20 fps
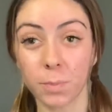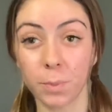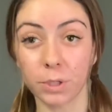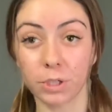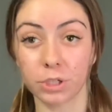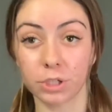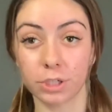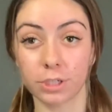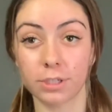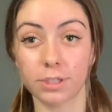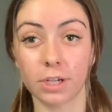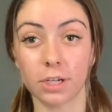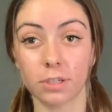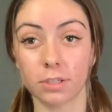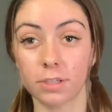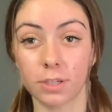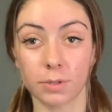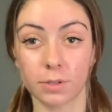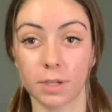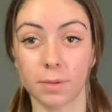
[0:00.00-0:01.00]
push to
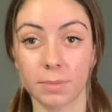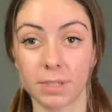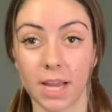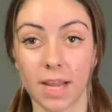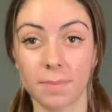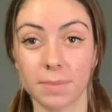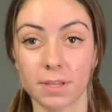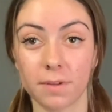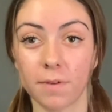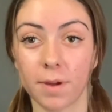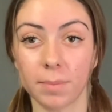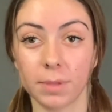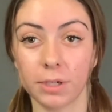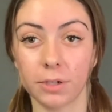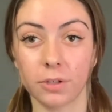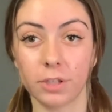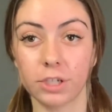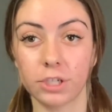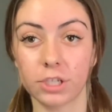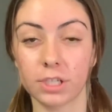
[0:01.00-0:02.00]
start, so sometimes if I'm
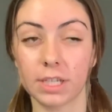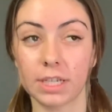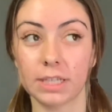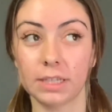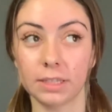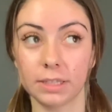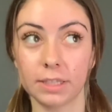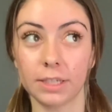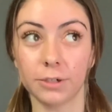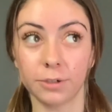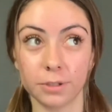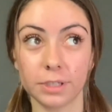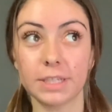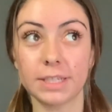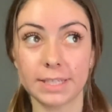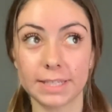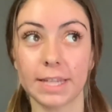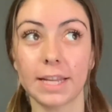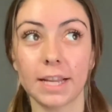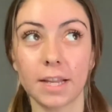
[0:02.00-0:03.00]
literally just like literally
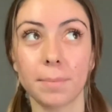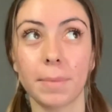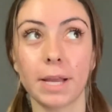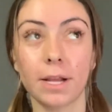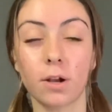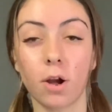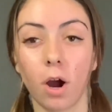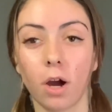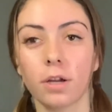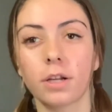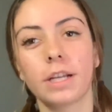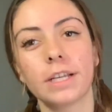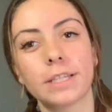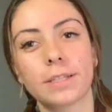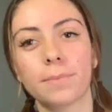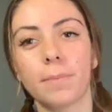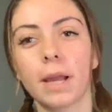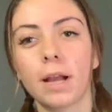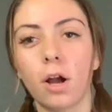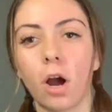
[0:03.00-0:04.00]
sitting in my car,
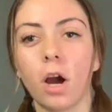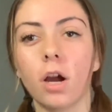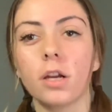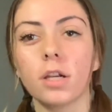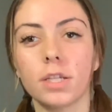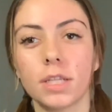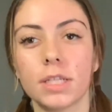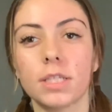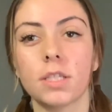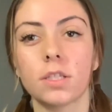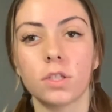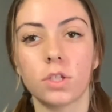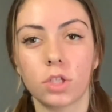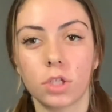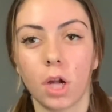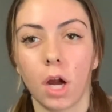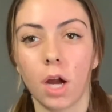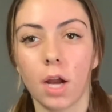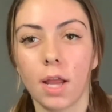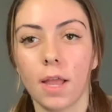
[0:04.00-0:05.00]
because my car doesn't
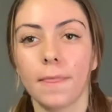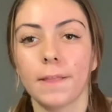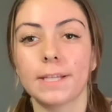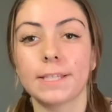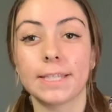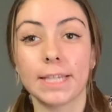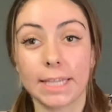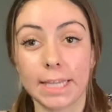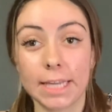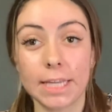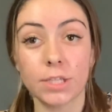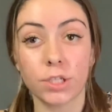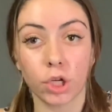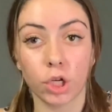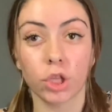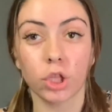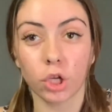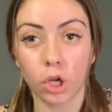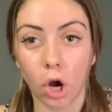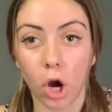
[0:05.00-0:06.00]
start unless the keys are
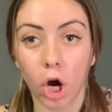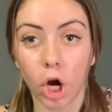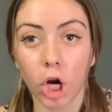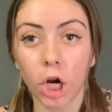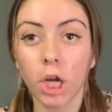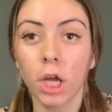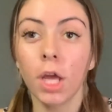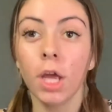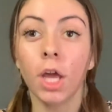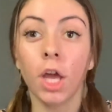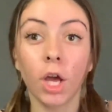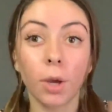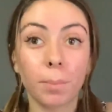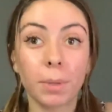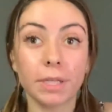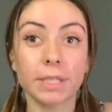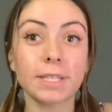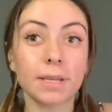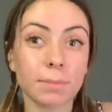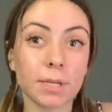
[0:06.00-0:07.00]
in the car,
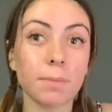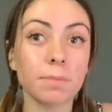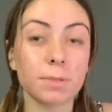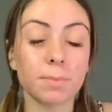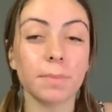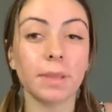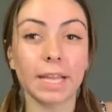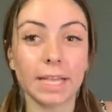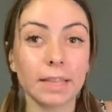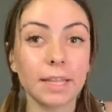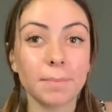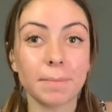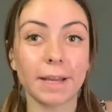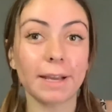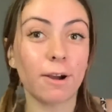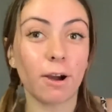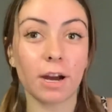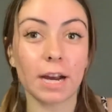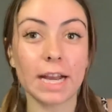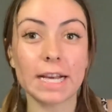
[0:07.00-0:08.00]
but sometimes lately my
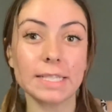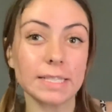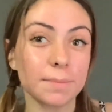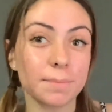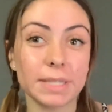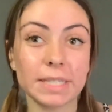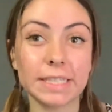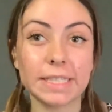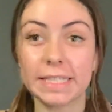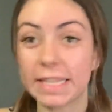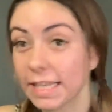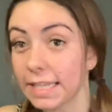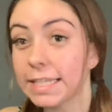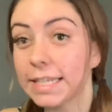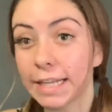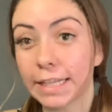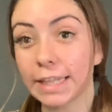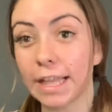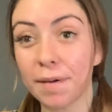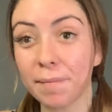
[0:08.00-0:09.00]
car hasn't been
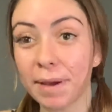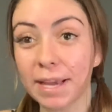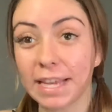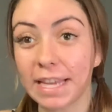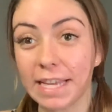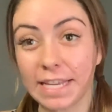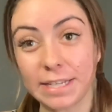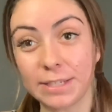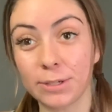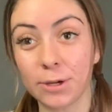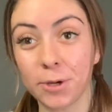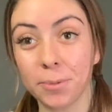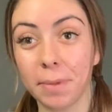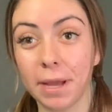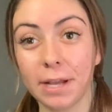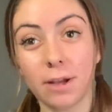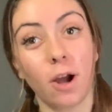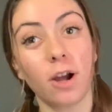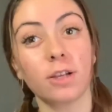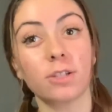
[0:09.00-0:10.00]
sensing that my keys are in
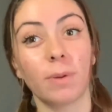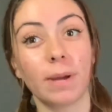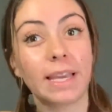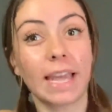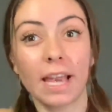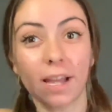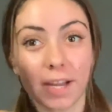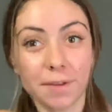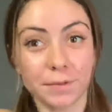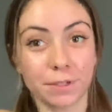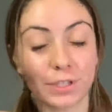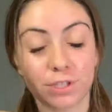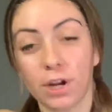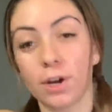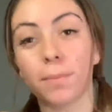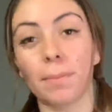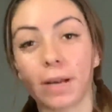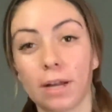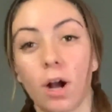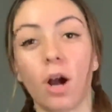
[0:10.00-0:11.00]
my car, so I can't even
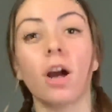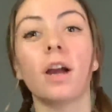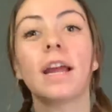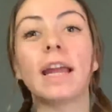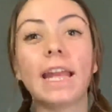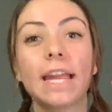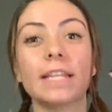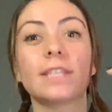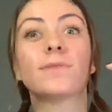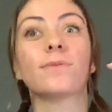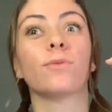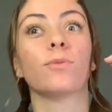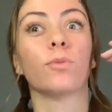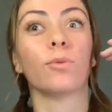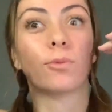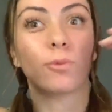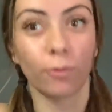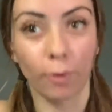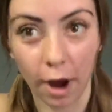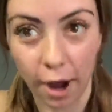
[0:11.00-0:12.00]
start my car. It's
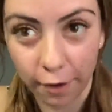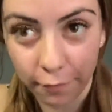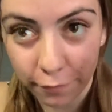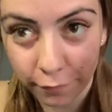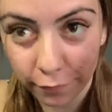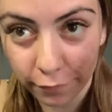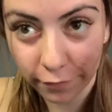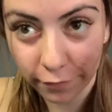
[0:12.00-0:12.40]
rough.